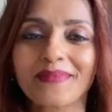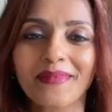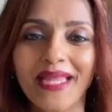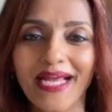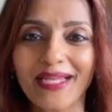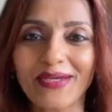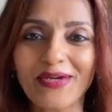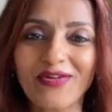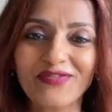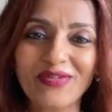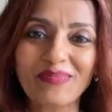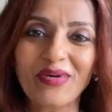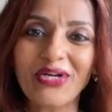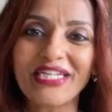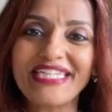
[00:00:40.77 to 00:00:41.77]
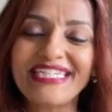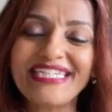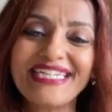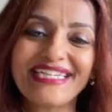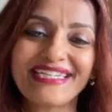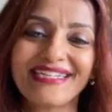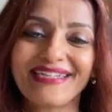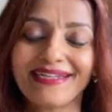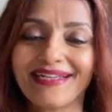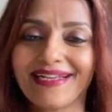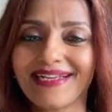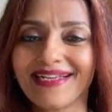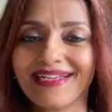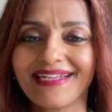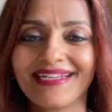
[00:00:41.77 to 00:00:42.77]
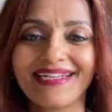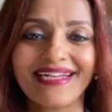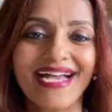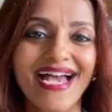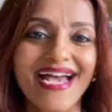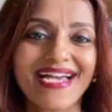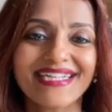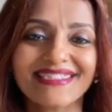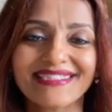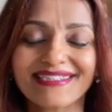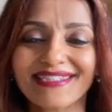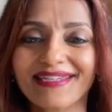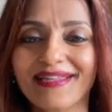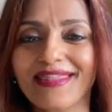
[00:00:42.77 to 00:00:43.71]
Hello everybody, and